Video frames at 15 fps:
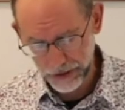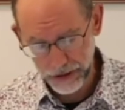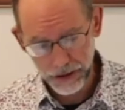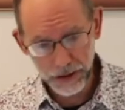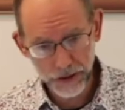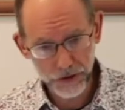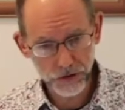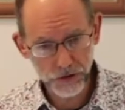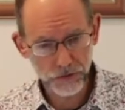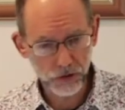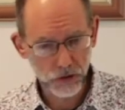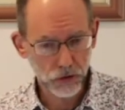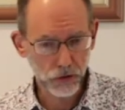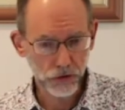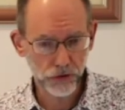And this, of
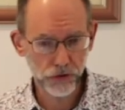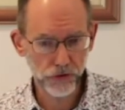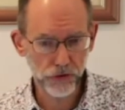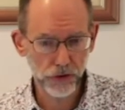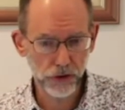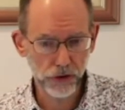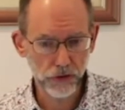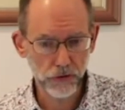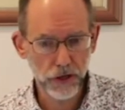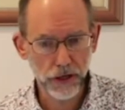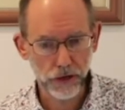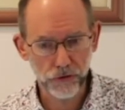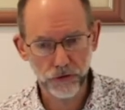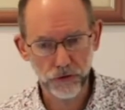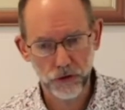course, is the
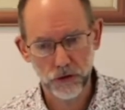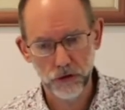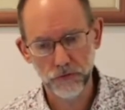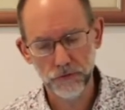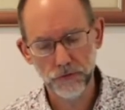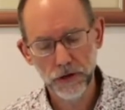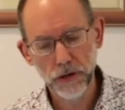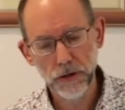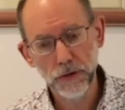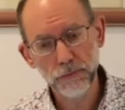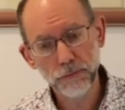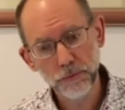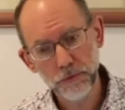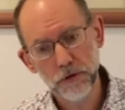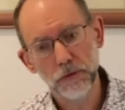crux of the
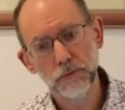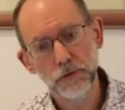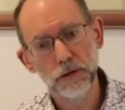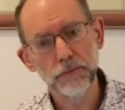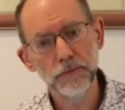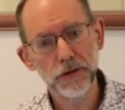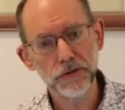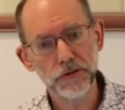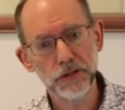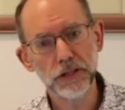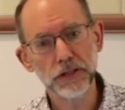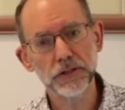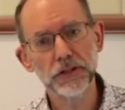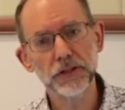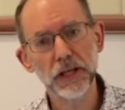problem that
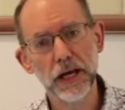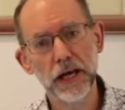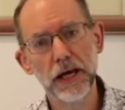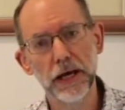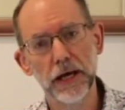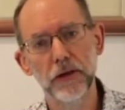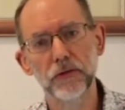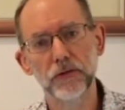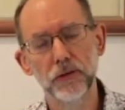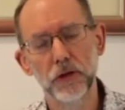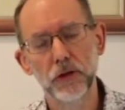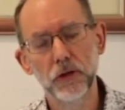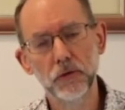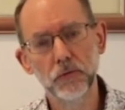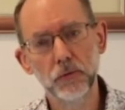Jesus has
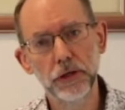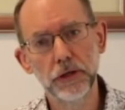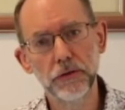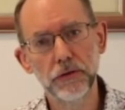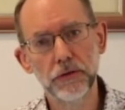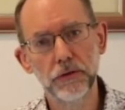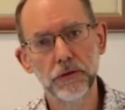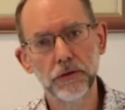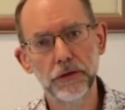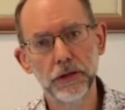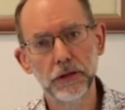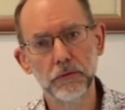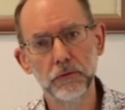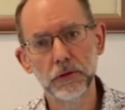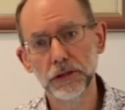with
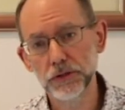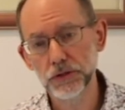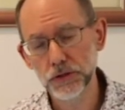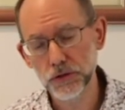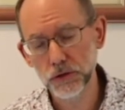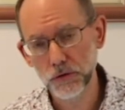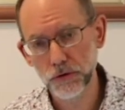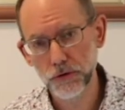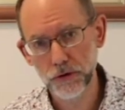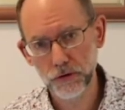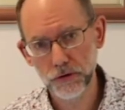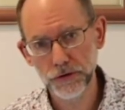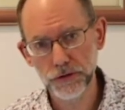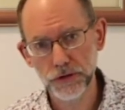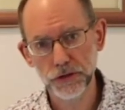the religious
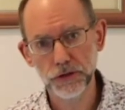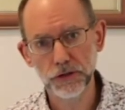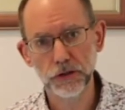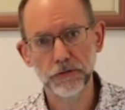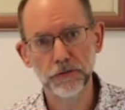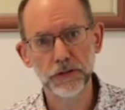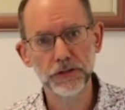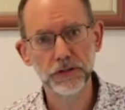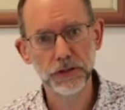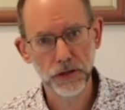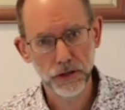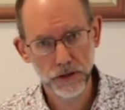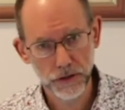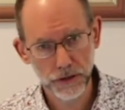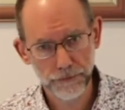authorities of his
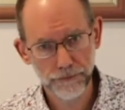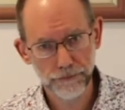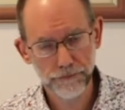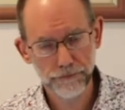time.